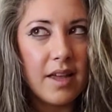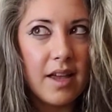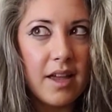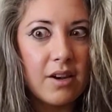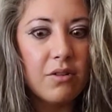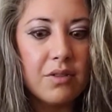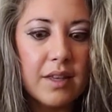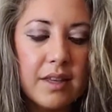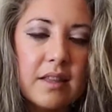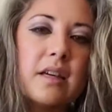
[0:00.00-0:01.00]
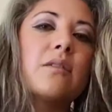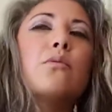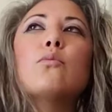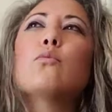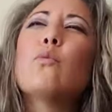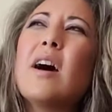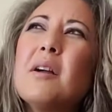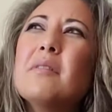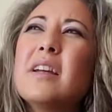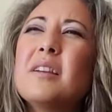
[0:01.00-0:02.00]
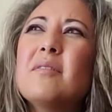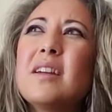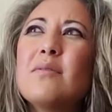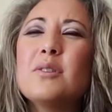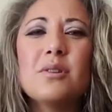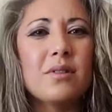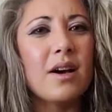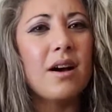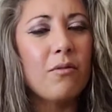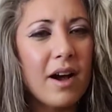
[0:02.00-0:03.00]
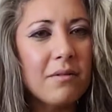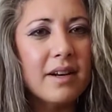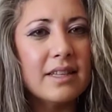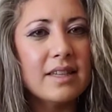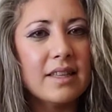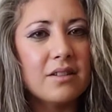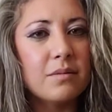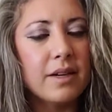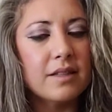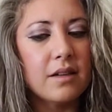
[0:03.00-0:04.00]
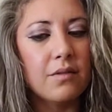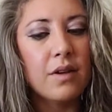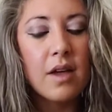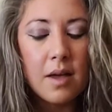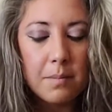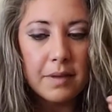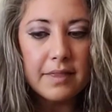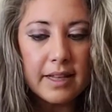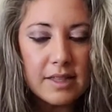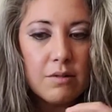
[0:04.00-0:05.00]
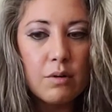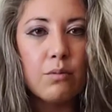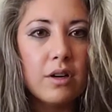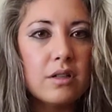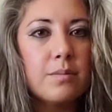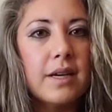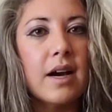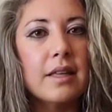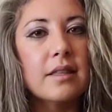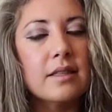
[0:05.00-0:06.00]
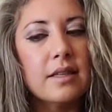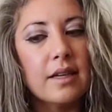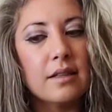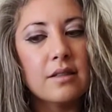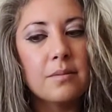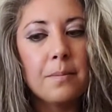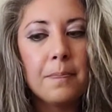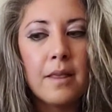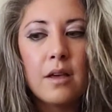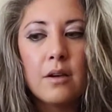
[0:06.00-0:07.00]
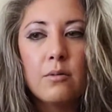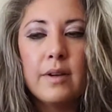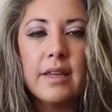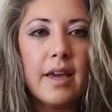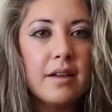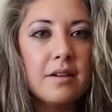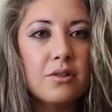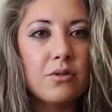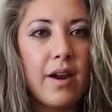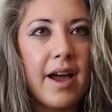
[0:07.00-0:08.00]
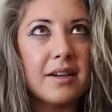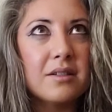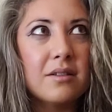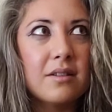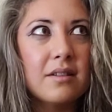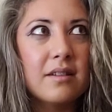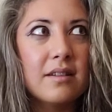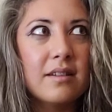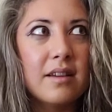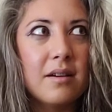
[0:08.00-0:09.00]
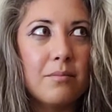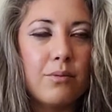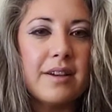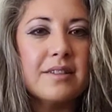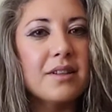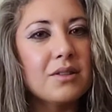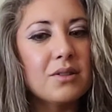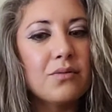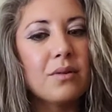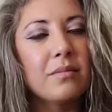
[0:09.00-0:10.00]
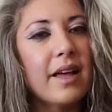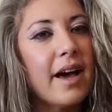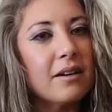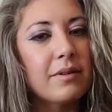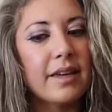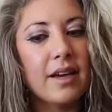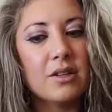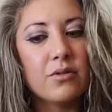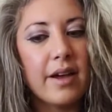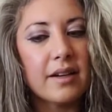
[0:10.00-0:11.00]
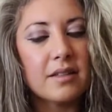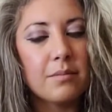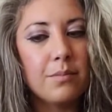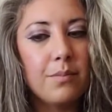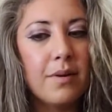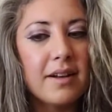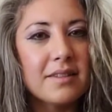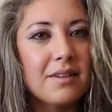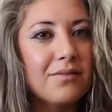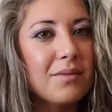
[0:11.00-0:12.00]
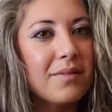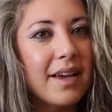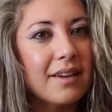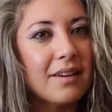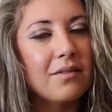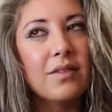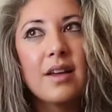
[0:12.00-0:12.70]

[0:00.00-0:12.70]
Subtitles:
And you're thinking why would anyone ever do that? Why would I say that to myself? But that's how it works behind the scenes. We can't attract presence from lack. We can't attract positive from negative.